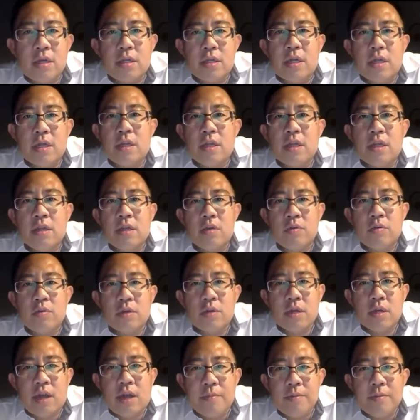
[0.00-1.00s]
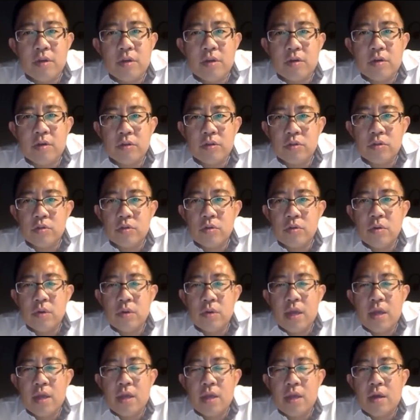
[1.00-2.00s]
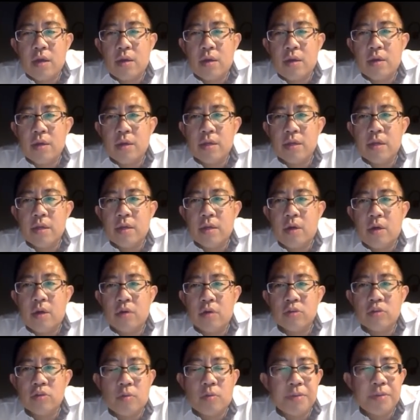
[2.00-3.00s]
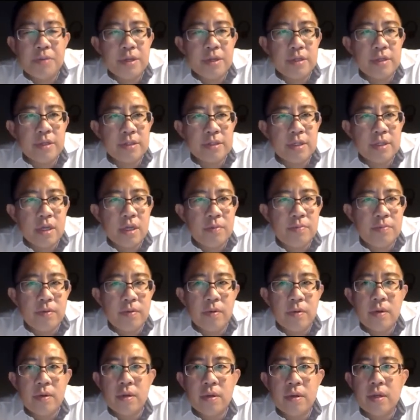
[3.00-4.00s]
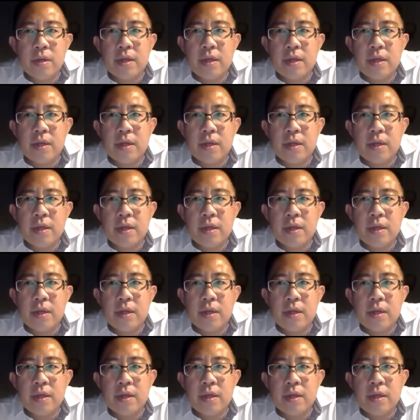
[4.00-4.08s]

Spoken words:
They need good climate control, and in a hot tropical Singapore,